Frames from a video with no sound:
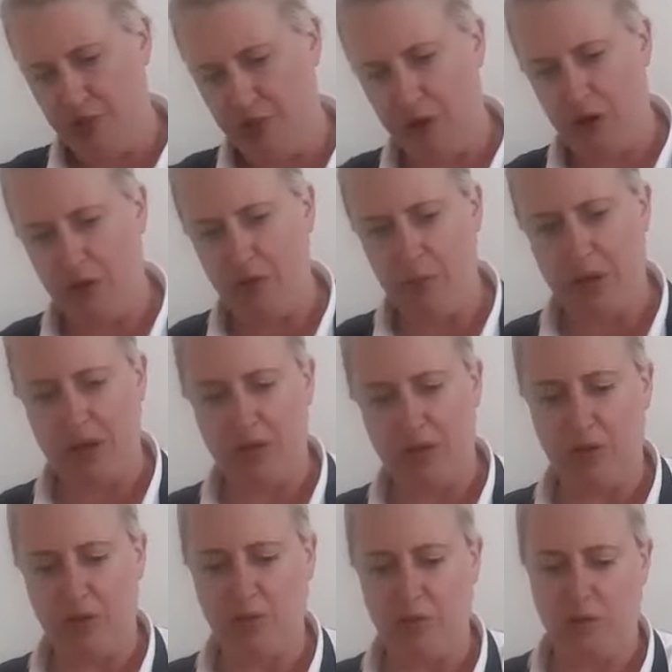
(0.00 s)
there's a fair
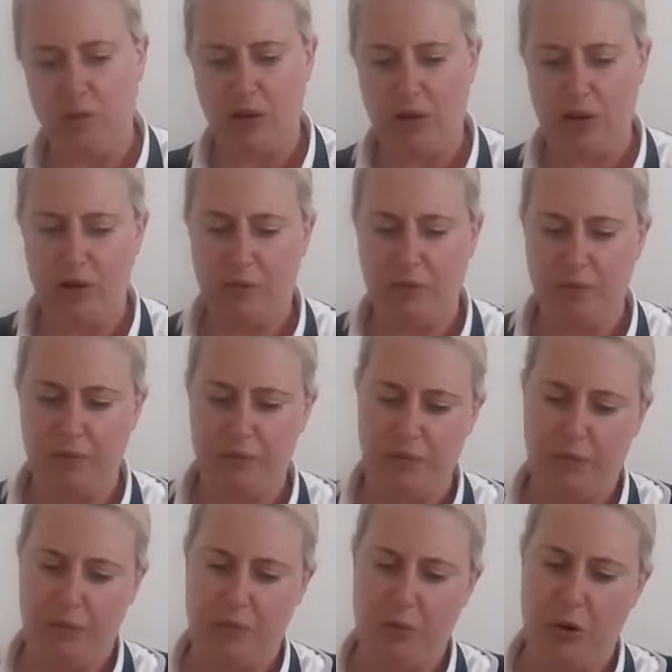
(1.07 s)
amount of um,
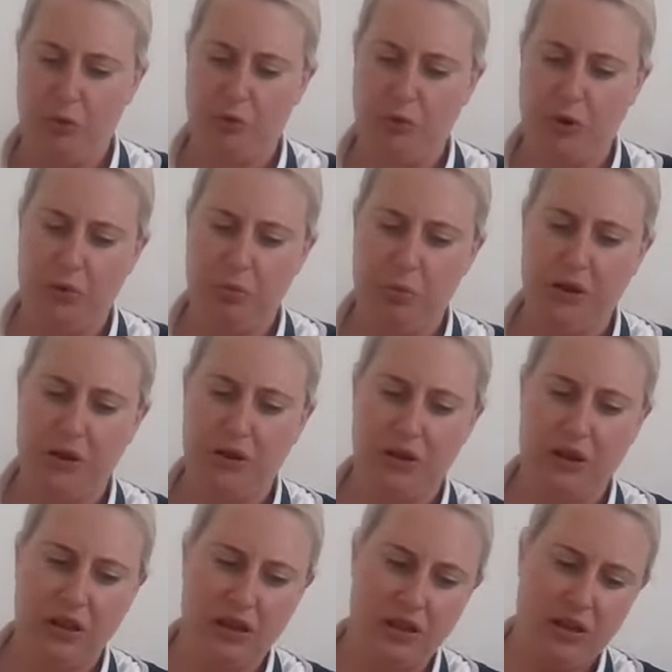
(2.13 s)
mold ripening
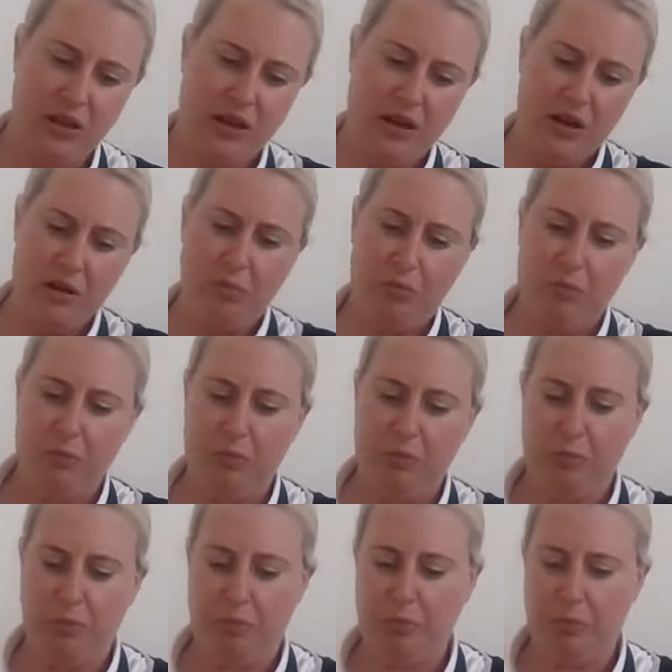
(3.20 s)
on it,
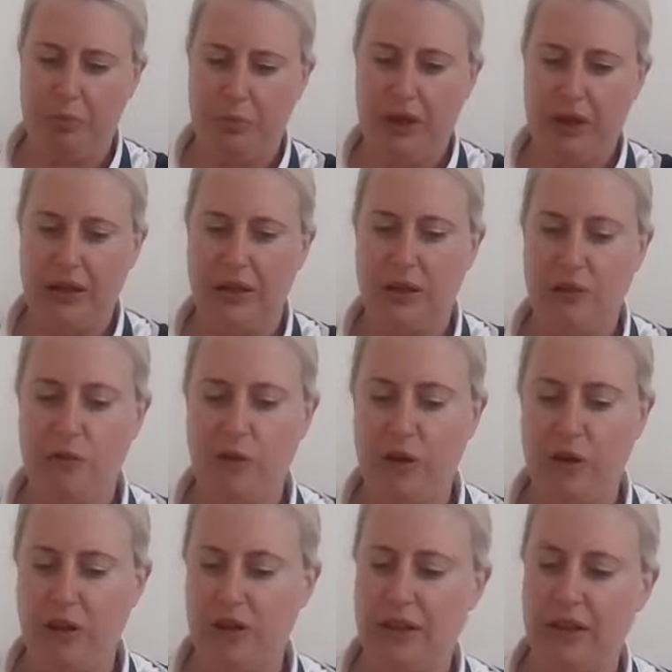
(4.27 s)
but I can
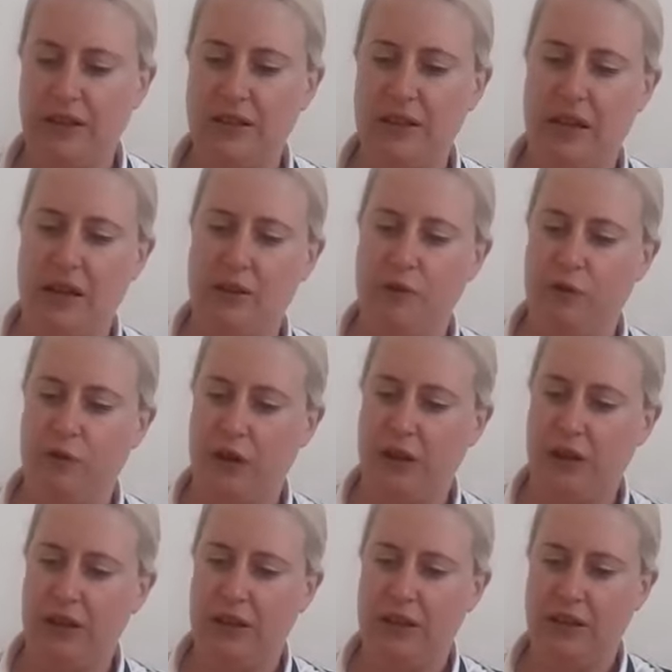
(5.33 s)
feel, like I said, I can
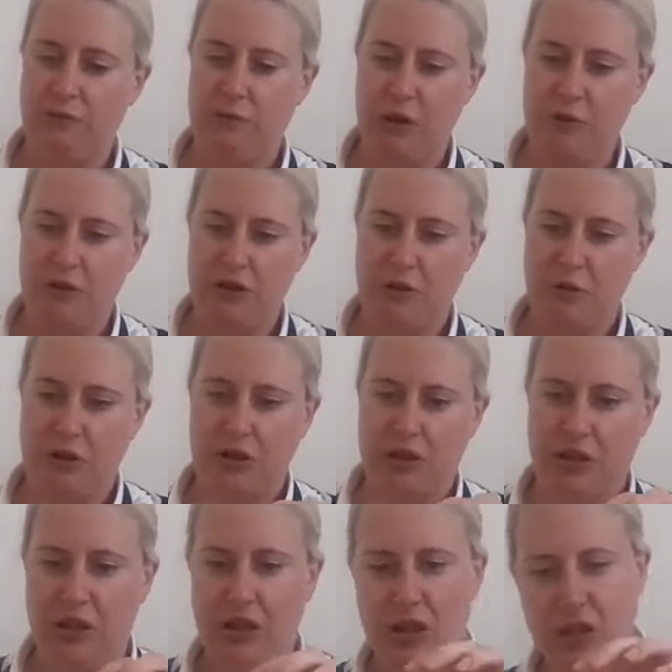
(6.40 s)
feel like it's very
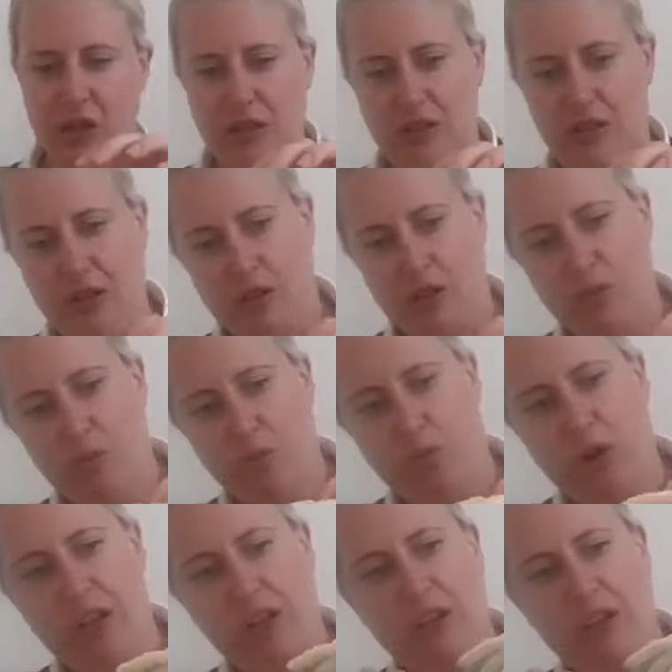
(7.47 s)
squishy. So
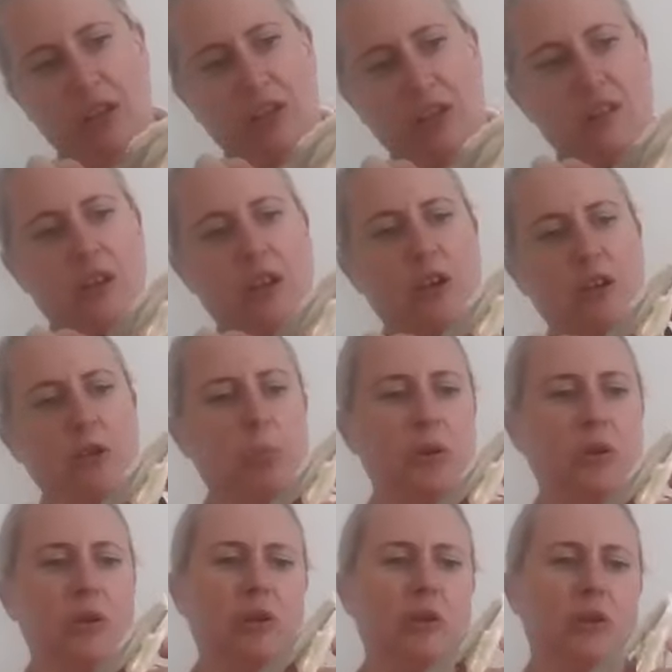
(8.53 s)
when I cut it
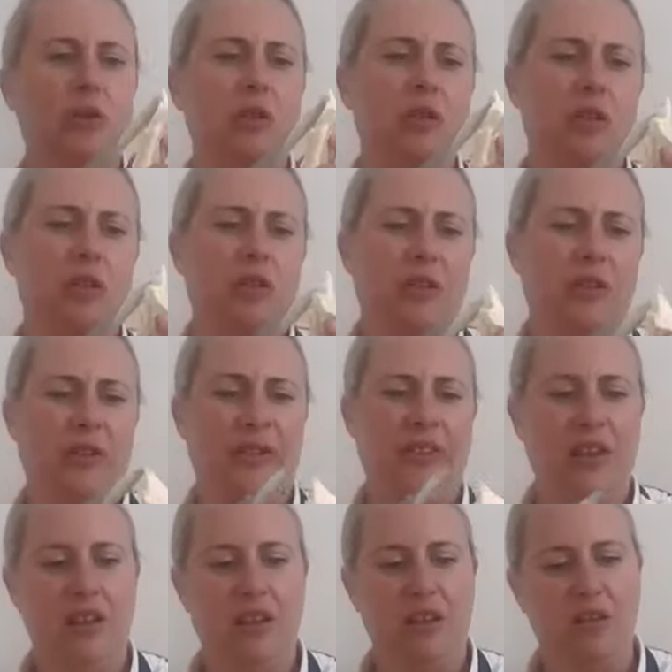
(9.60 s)
open,
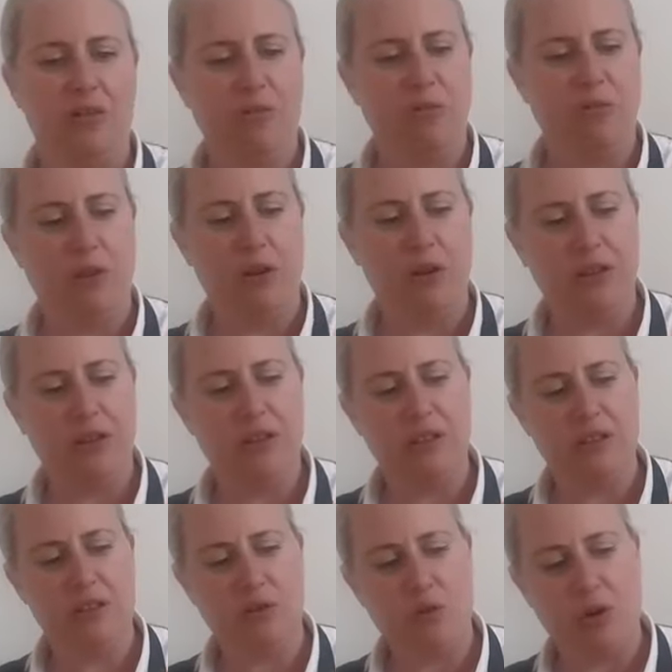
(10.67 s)
the rind
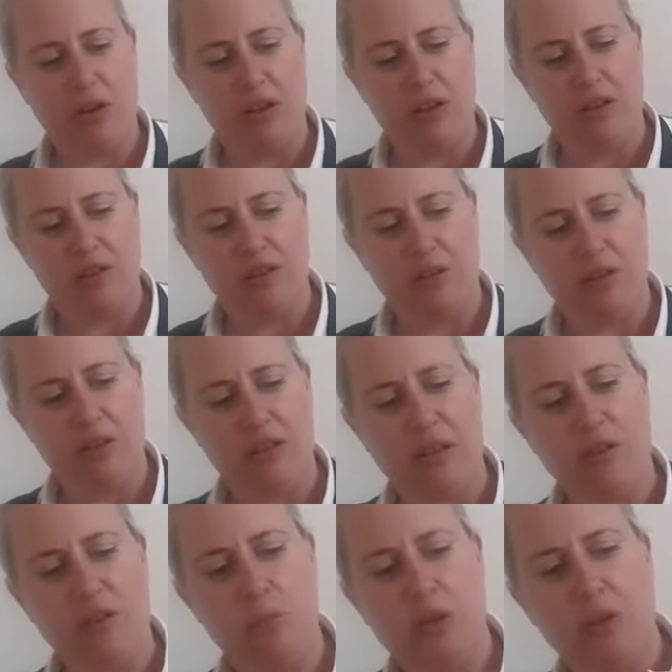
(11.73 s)
is quite is a
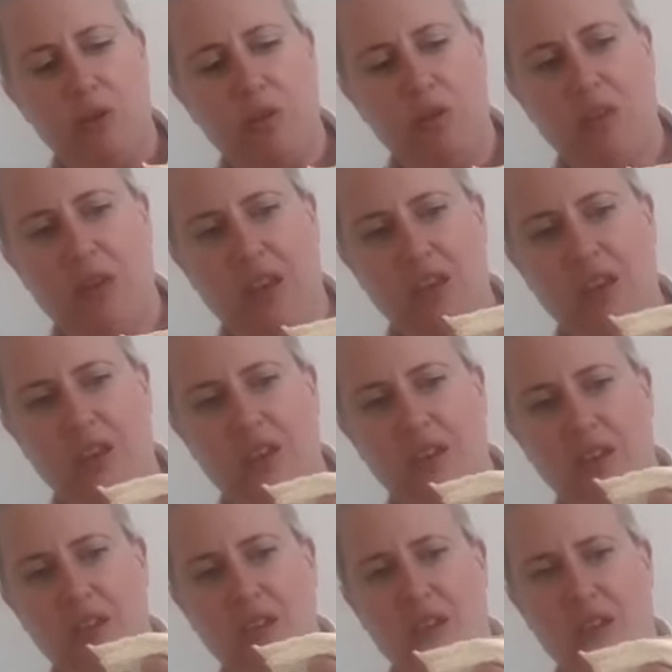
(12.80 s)
little bit thick,
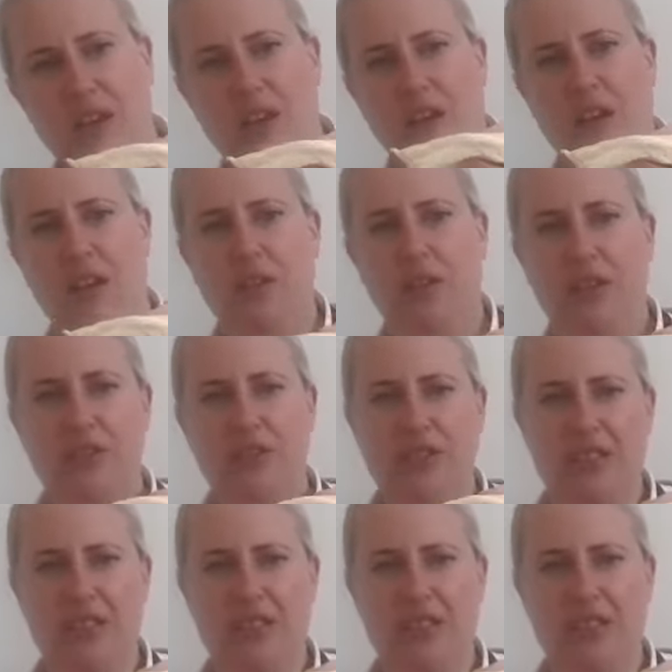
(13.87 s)
and the